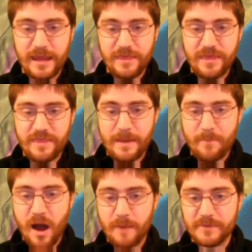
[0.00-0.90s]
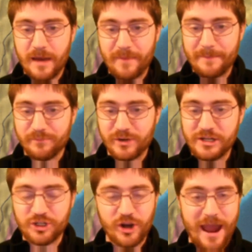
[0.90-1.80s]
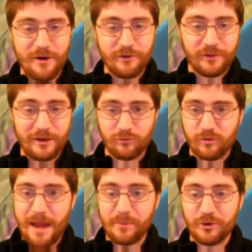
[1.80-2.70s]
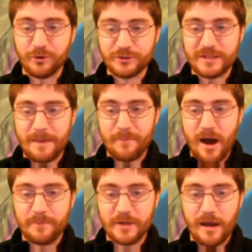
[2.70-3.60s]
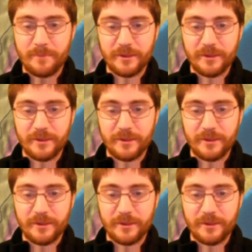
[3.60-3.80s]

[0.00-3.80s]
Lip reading: and then they popped up, I'm pretty sure out of like rebels that popped up,